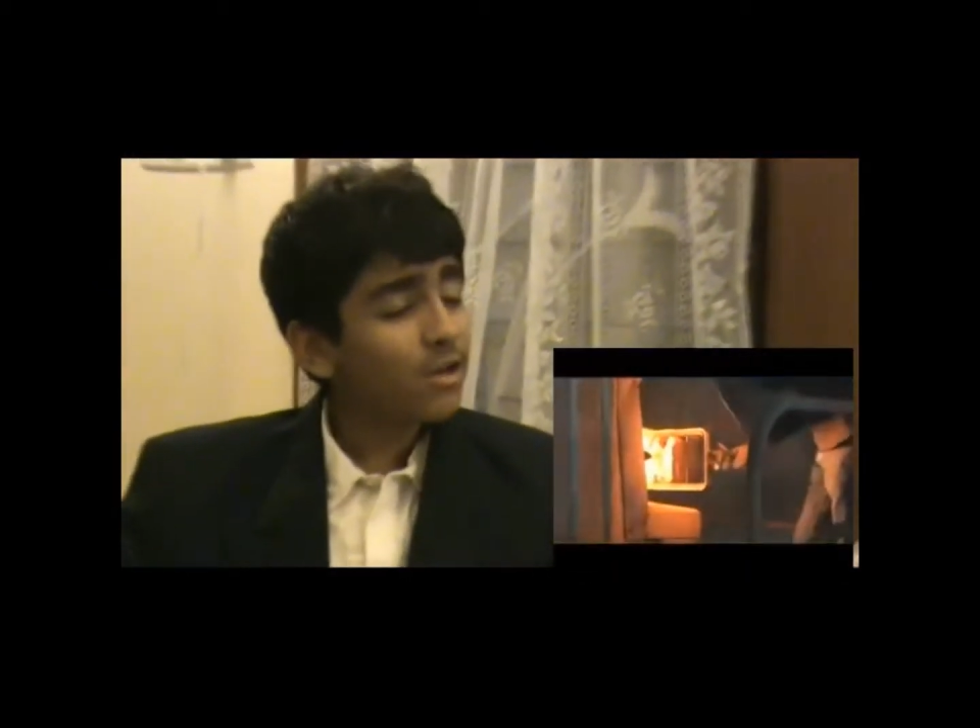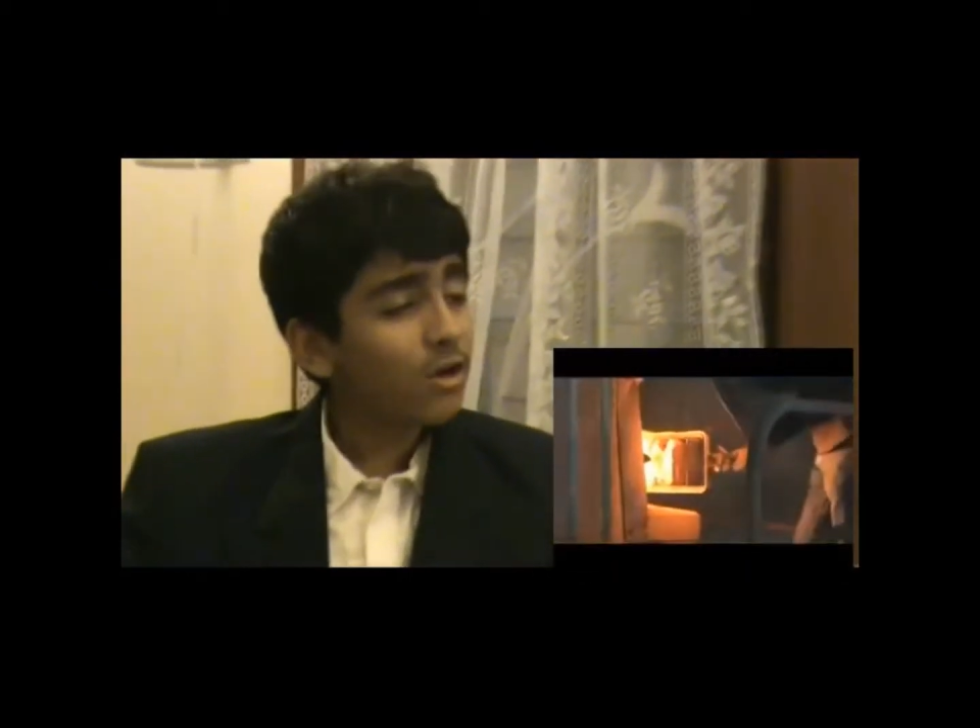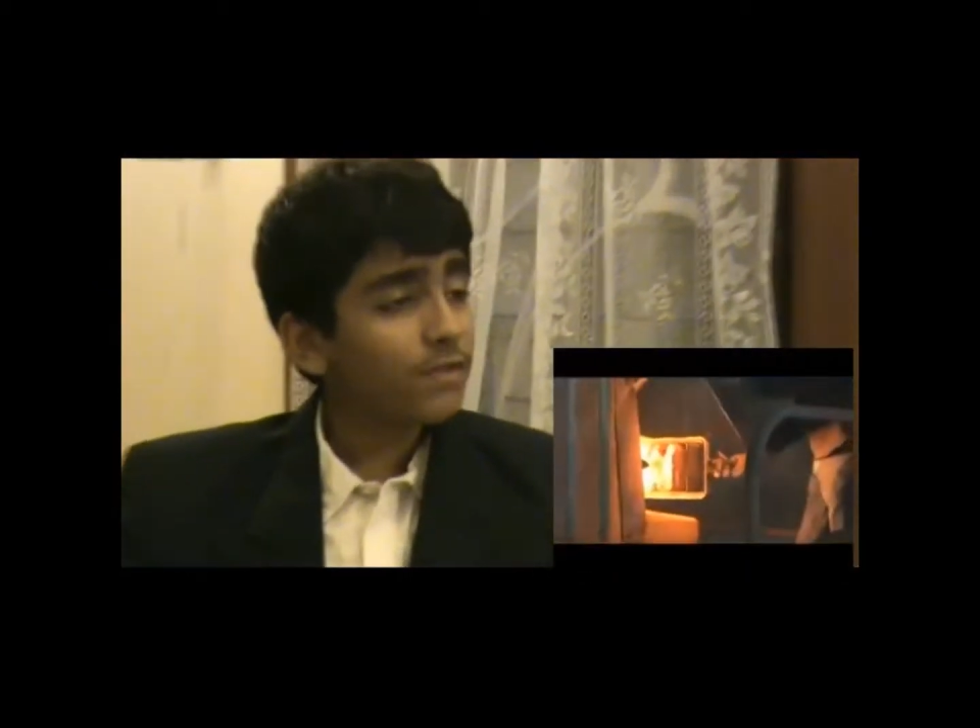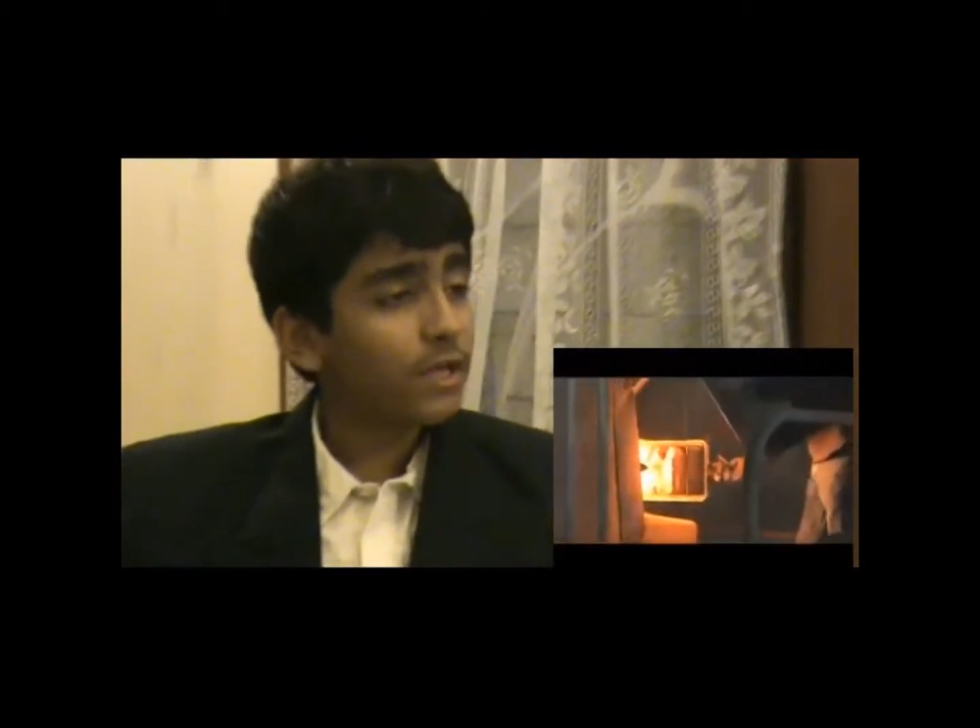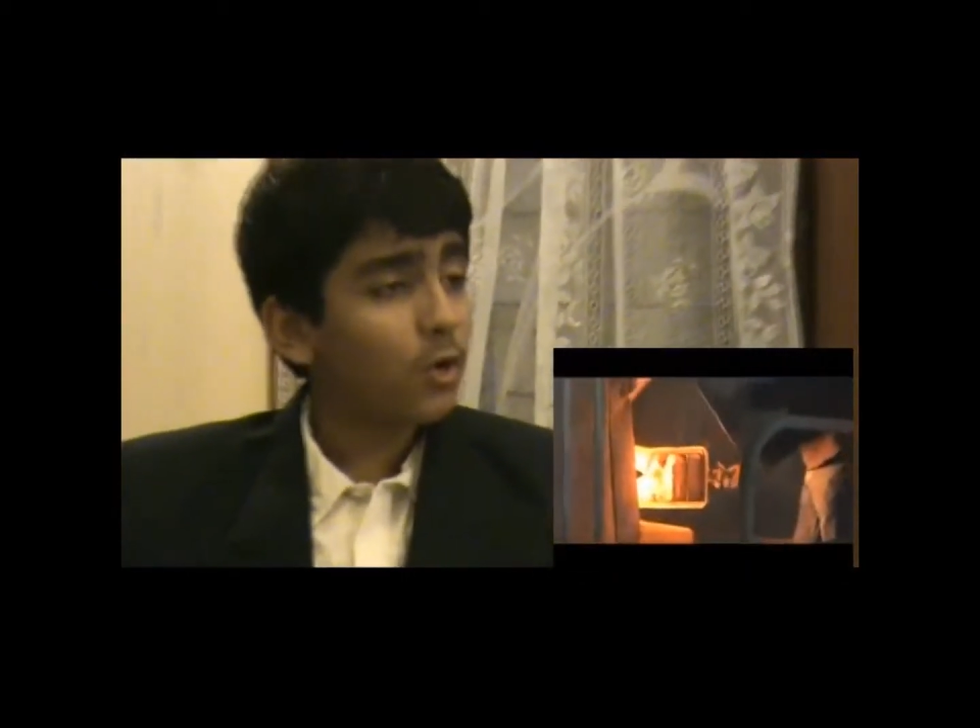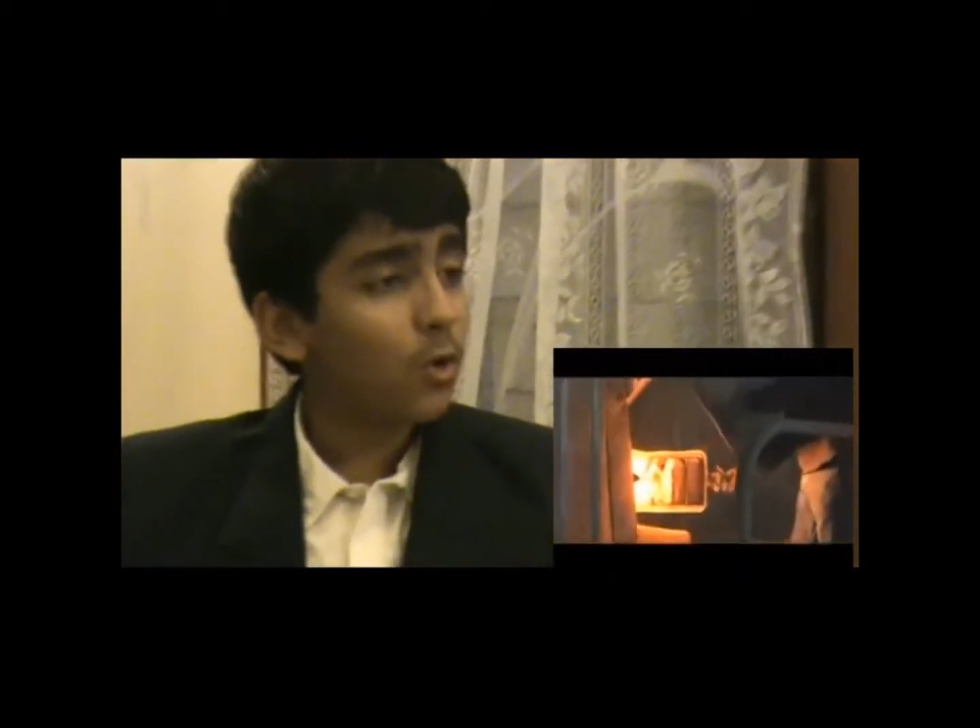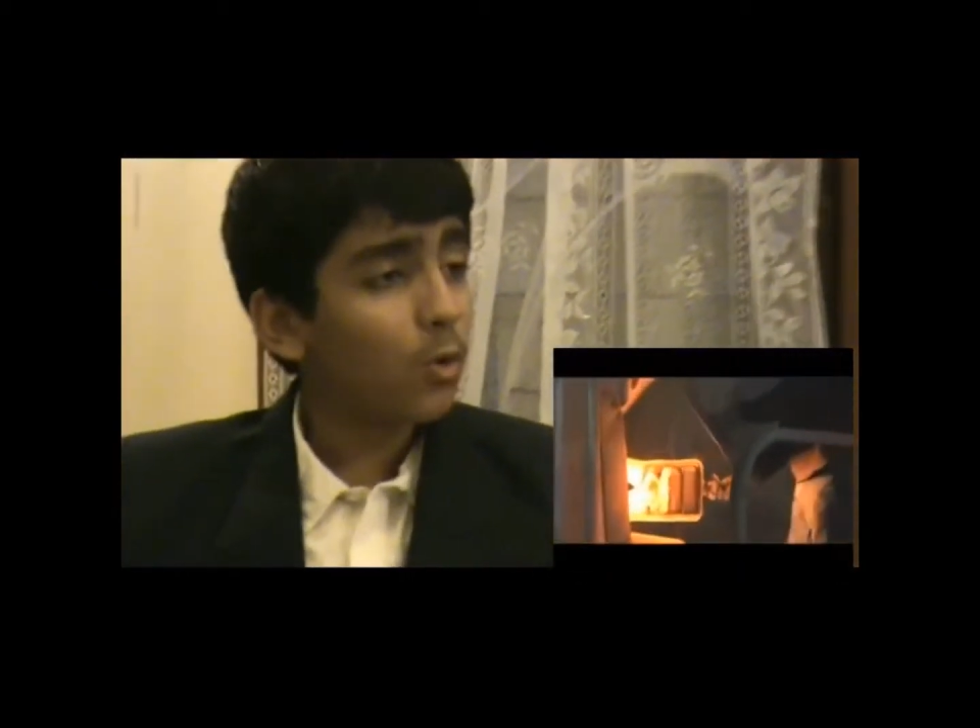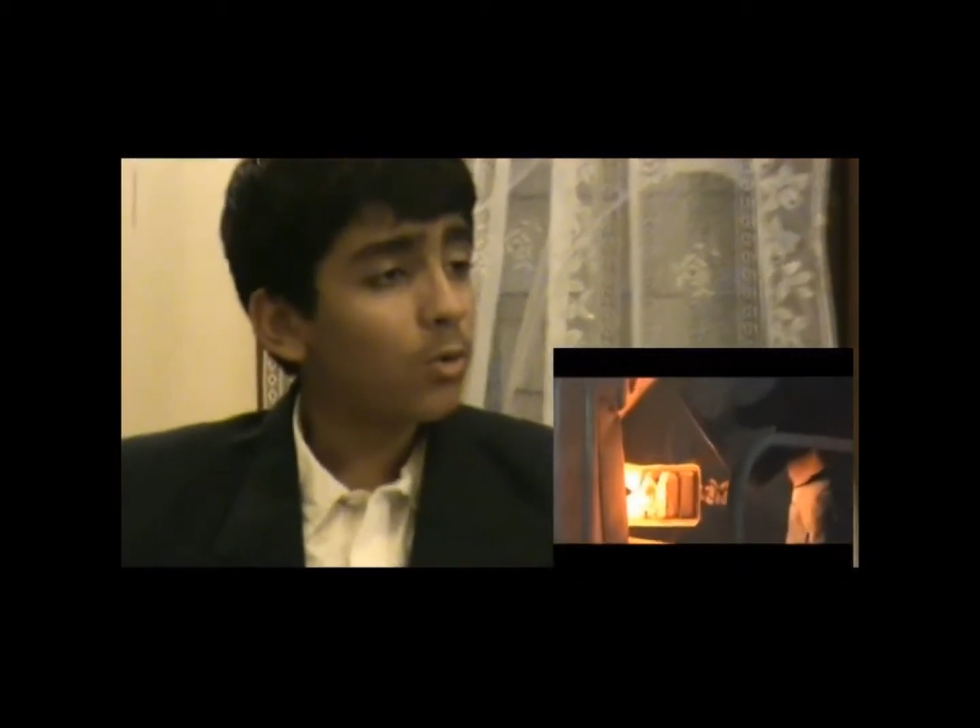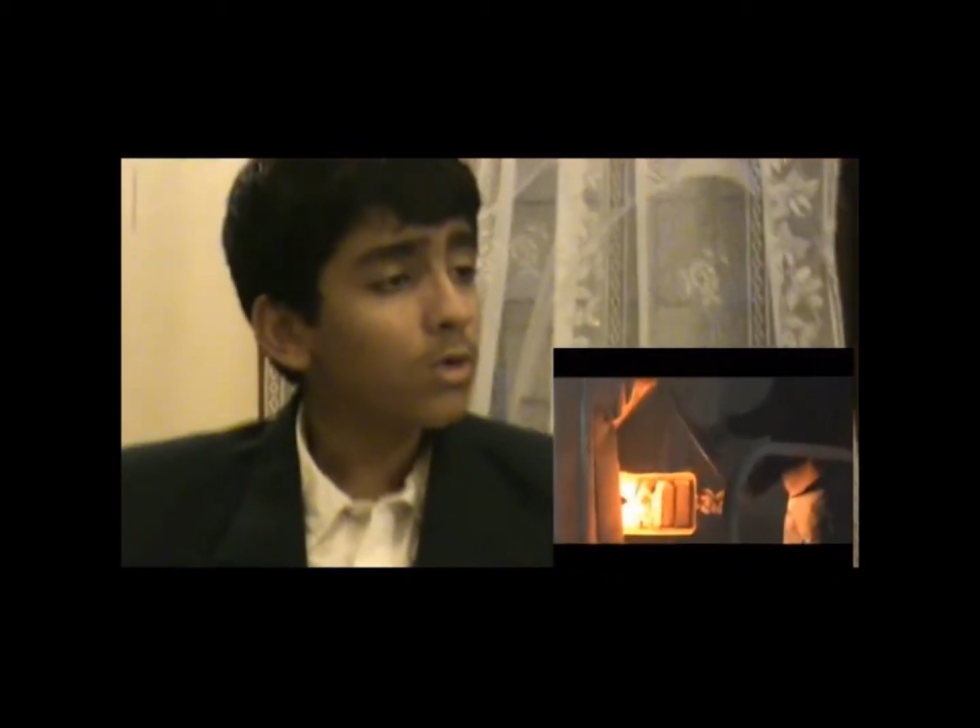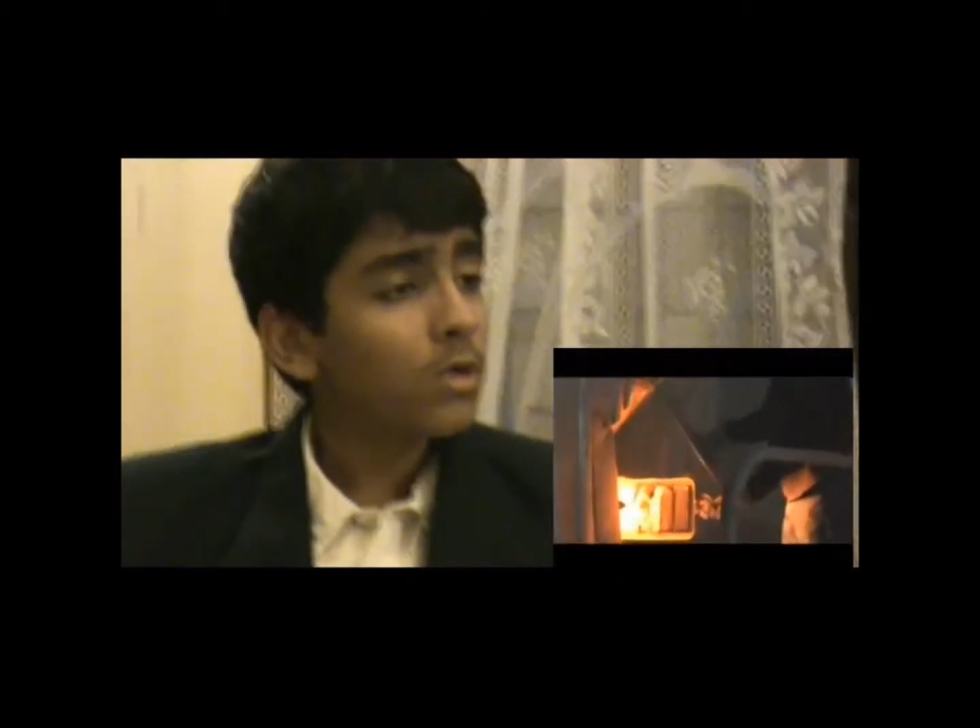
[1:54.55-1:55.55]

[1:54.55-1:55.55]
of the coal